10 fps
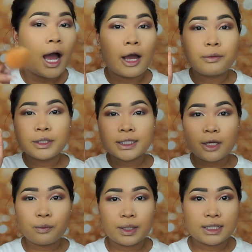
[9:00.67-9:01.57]
I will say
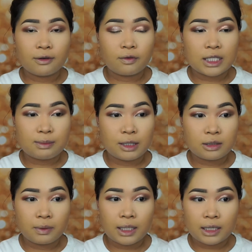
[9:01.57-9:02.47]
one difference
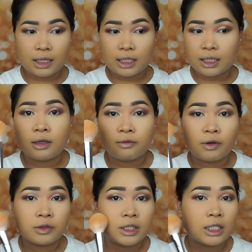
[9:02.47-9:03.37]
between the
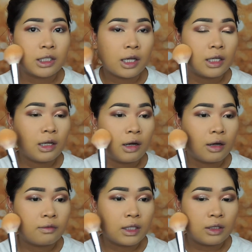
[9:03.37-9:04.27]
foundation
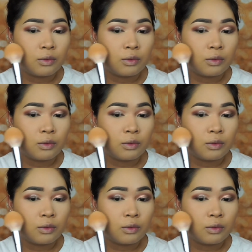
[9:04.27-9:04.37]
of the